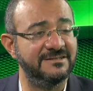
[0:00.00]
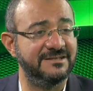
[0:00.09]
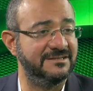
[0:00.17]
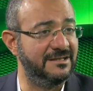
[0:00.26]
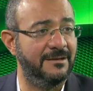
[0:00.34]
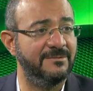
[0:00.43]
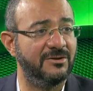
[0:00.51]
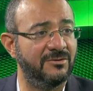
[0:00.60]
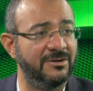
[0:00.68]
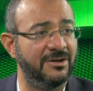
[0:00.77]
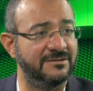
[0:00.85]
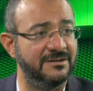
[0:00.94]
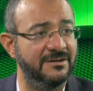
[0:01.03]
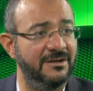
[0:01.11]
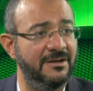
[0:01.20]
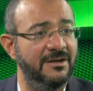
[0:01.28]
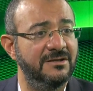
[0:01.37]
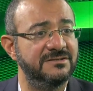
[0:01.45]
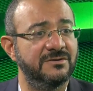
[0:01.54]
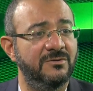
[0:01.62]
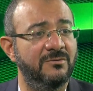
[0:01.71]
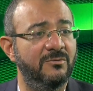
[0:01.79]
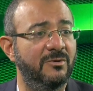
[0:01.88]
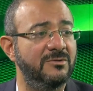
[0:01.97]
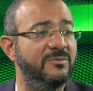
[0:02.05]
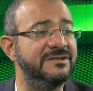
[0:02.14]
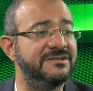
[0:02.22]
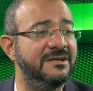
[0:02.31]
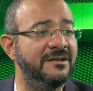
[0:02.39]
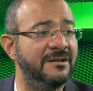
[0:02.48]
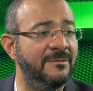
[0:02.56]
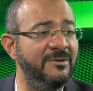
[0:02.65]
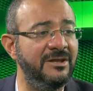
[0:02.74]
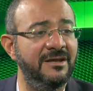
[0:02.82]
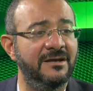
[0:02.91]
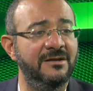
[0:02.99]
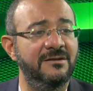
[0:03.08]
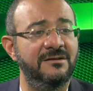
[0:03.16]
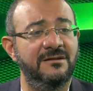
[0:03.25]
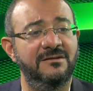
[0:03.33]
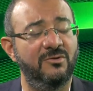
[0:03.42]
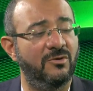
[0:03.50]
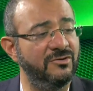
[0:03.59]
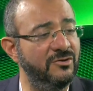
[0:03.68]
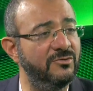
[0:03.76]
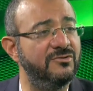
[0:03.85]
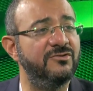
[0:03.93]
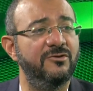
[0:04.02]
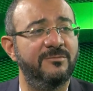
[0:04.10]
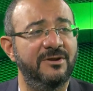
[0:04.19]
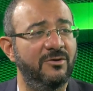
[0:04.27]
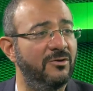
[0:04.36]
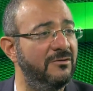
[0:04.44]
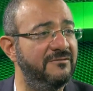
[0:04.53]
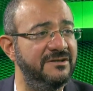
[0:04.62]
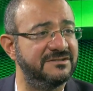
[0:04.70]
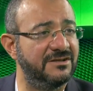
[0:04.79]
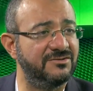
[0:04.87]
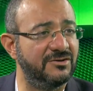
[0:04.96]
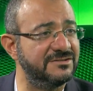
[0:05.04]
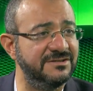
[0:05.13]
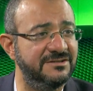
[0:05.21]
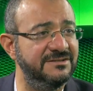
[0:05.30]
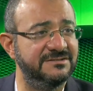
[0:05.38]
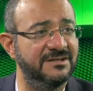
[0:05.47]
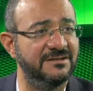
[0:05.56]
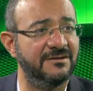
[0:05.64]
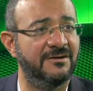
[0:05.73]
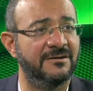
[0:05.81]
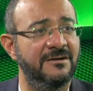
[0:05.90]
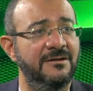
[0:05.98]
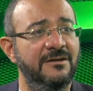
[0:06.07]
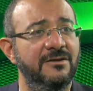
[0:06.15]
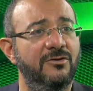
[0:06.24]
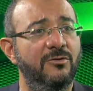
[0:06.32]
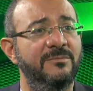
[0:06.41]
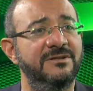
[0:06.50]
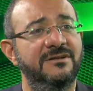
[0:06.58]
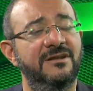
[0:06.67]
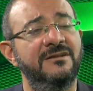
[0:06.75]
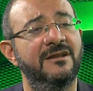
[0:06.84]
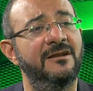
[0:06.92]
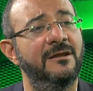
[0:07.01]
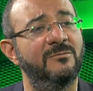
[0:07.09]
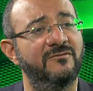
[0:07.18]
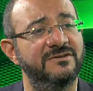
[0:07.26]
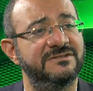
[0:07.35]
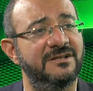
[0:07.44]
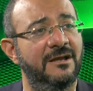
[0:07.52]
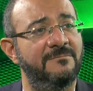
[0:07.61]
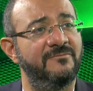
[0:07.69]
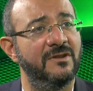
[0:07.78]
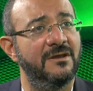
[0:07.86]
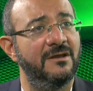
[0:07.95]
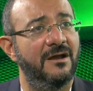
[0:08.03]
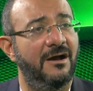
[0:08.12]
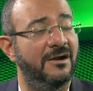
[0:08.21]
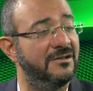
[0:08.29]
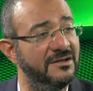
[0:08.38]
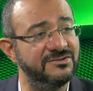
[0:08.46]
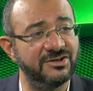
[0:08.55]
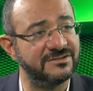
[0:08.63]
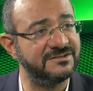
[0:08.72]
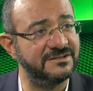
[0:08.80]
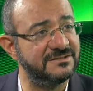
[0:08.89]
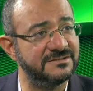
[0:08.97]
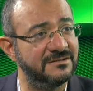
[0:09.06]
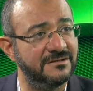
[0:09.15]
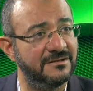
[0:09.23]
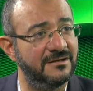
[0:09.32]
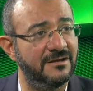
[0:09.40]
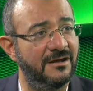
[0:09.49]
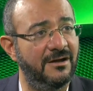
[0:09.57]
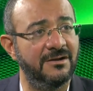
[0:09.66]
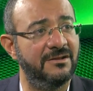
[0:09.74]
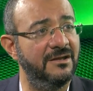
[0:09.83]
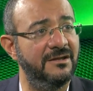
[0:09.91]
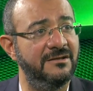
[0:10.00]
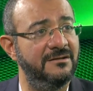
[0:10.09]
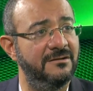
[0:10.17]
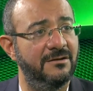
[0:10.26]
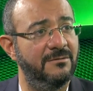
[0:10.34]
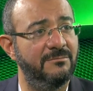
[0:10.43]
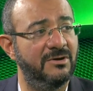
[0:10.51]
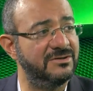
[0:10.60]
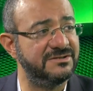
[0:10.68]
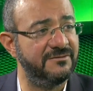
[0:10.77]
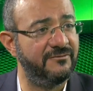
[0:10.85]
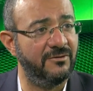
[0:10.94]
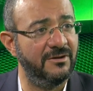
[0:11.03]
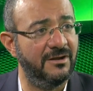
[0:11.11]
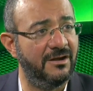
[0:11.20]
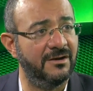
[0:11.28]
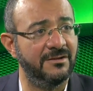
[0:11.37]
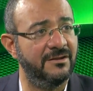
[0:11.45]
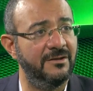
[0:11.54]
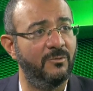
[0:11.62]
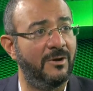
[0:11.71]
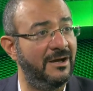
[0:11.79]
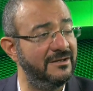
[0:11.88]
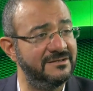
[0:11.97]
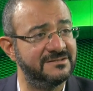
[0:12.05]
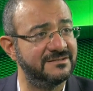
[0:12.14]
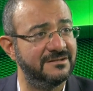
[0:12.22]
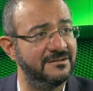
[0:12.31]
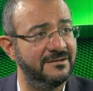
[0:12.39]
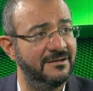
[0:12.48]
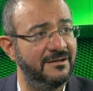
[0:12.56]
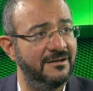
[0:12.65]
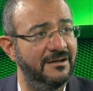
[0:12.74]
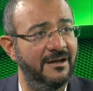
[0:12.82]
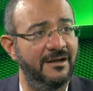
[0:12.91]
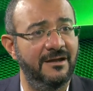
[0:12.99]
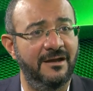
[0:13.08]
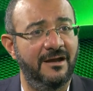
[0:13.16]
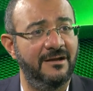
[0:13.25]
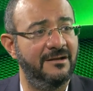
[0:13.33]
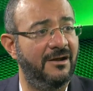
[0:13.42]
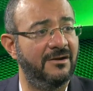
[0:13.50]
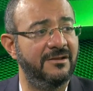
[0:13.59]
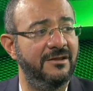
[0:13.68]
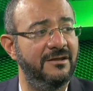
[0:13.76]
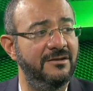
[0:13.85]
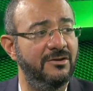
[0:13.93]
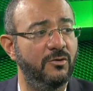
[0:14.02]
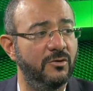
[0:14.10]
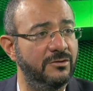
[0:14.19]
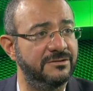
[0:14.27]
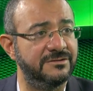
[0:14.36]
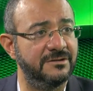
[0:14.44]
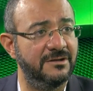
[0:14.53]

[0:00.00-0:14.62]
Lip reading: as Islamic or not. So what we see in the media and on YouTube and all of these atrocities that are committed in the name of Islam, are they justice? Are they merciful? Are they wise? And are they good?